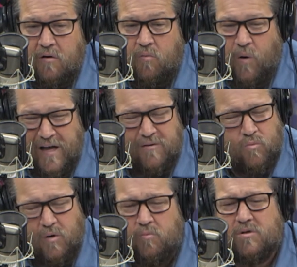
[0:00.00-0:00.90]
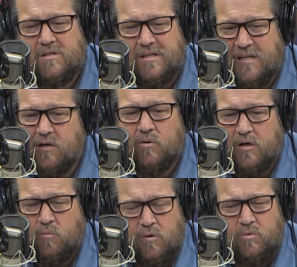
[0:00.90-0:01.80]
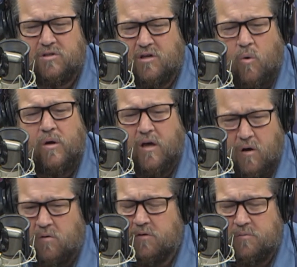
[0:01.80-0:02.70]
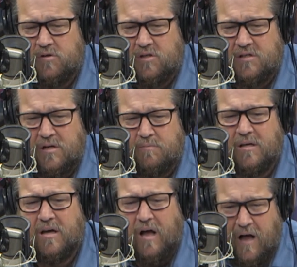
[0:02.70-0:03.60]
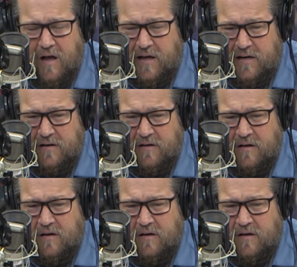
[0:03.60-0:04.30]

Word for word: what what was the deal here what was going on there was just something odd